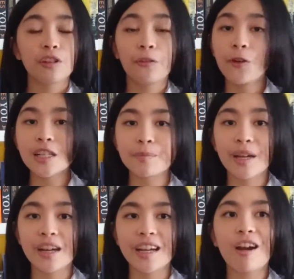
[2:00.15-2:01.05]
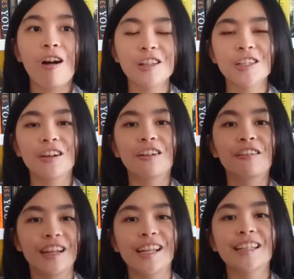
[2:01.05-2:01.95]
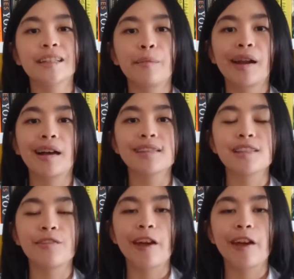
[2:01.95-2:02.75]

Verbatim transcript: The first being also reading someone else's